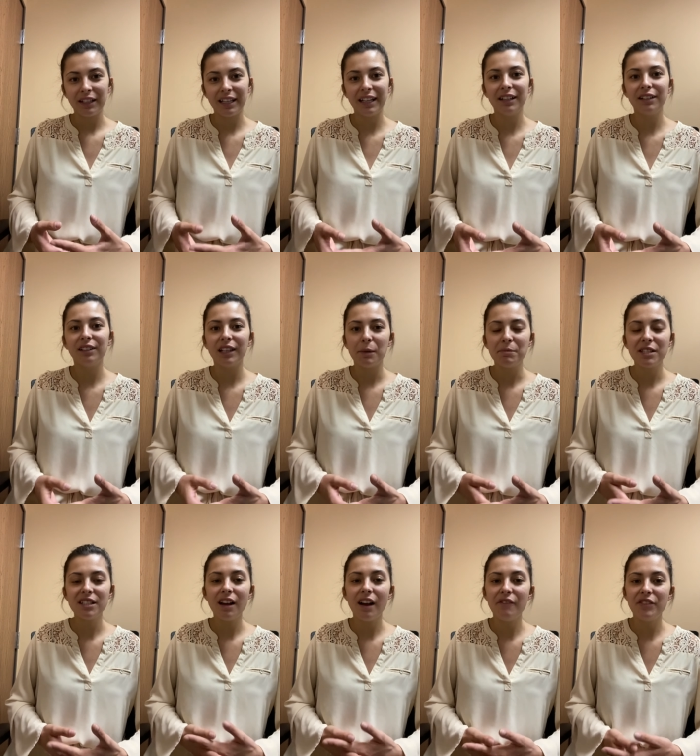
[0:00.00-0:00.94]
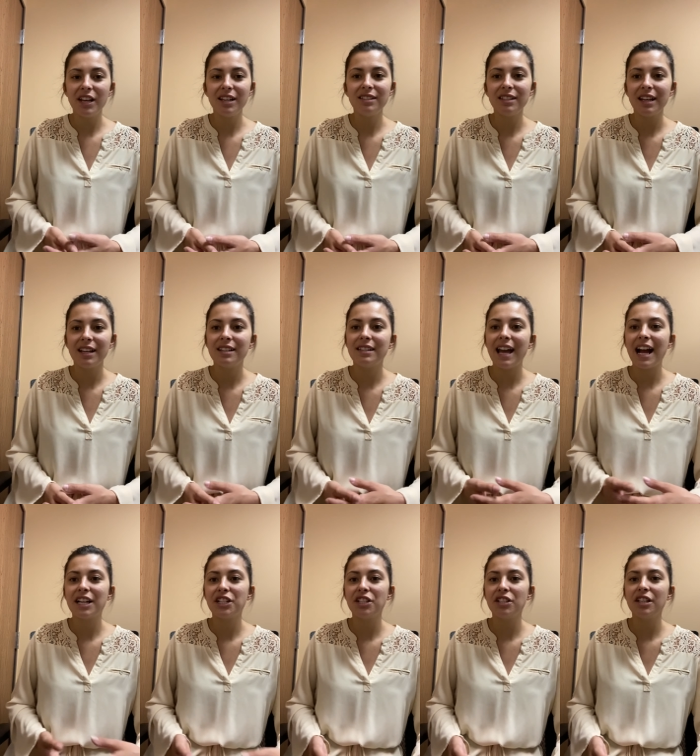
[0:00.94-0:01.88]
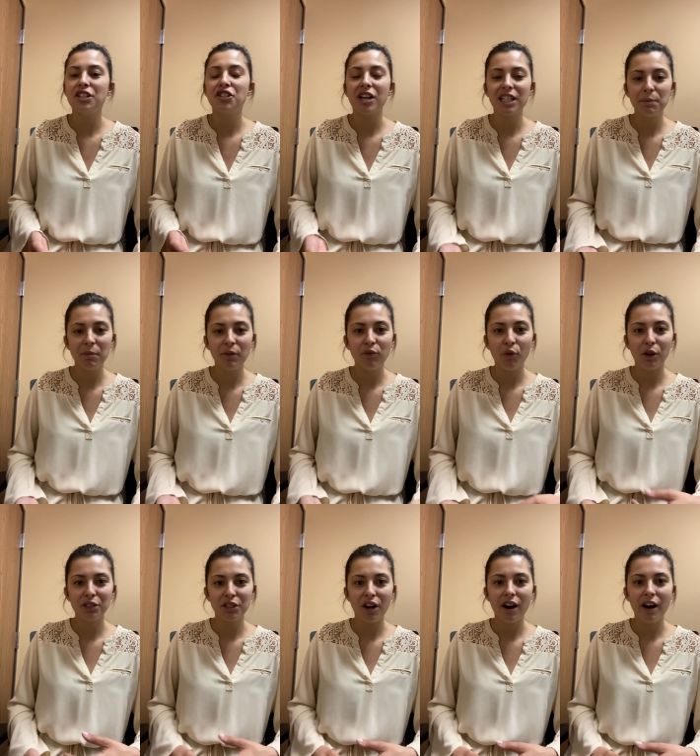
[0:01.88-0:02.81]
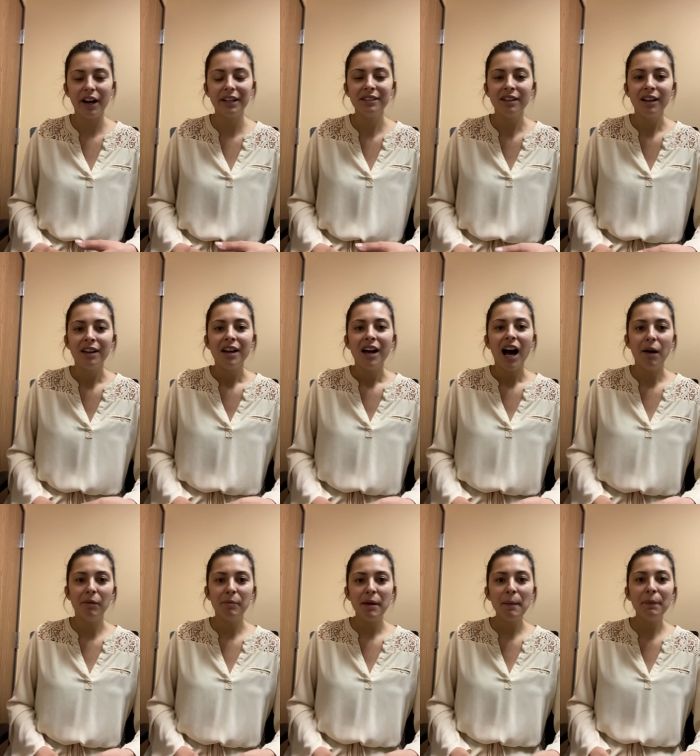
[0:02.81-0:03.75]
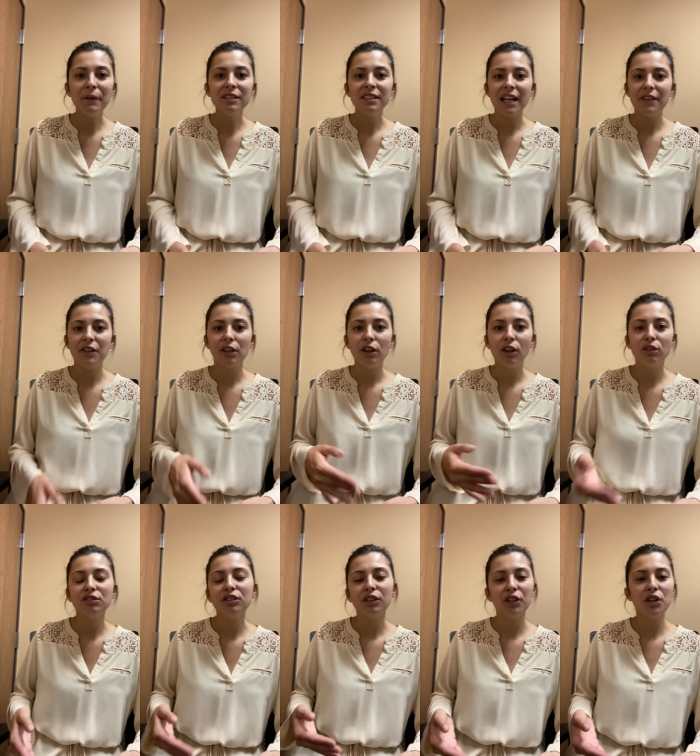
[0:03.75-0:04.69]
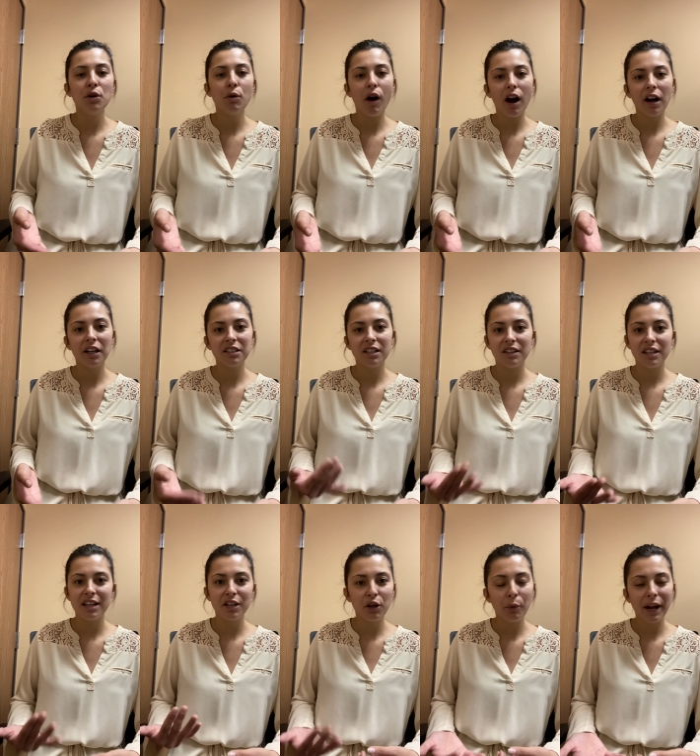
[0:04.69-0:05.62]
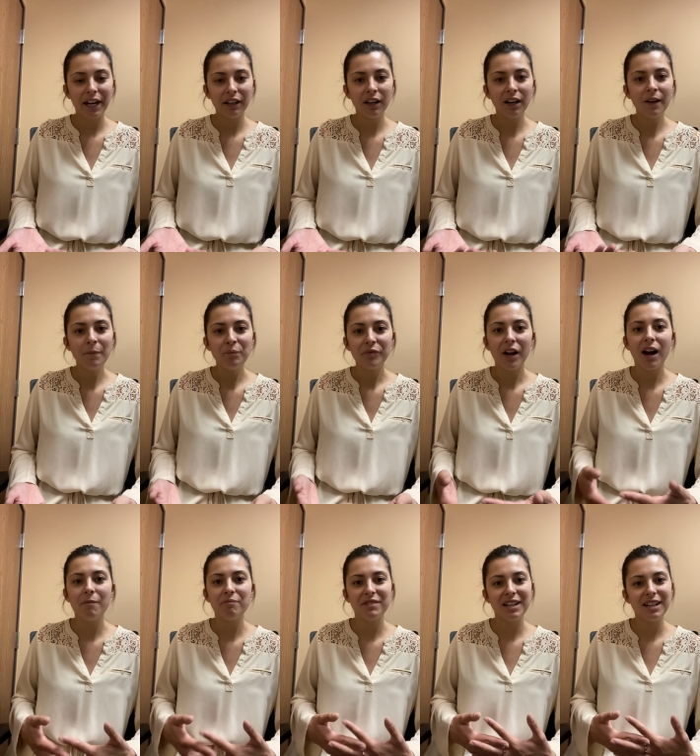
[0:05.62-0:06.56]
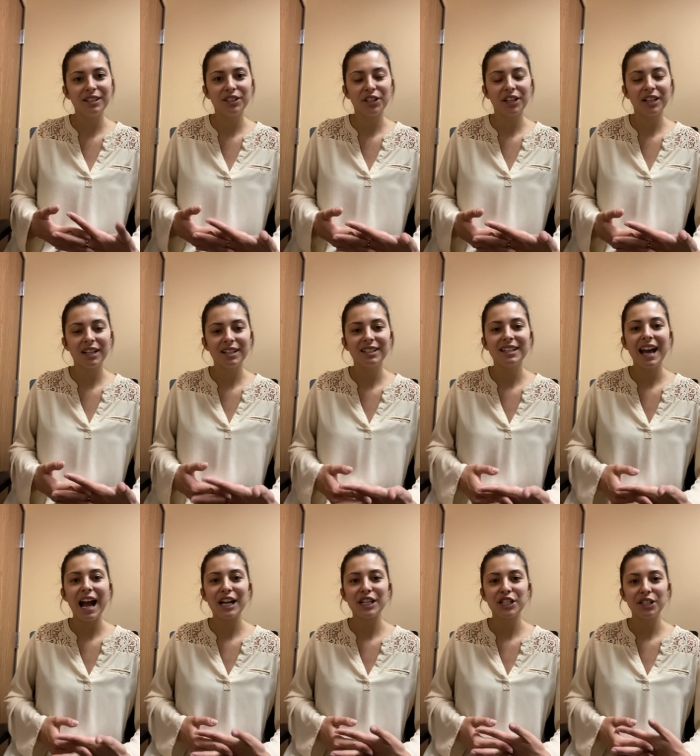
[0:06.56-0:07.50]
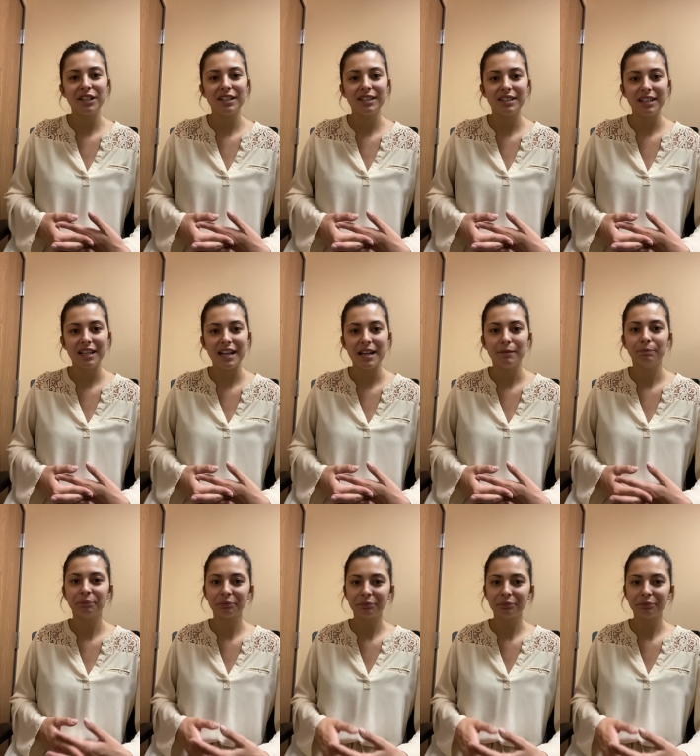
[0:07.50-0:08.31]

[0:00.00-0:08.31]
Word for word: get a glimpse of this is actually just before dawn. Um, and people say the closer you are to the equator, um, the easier it is to actually see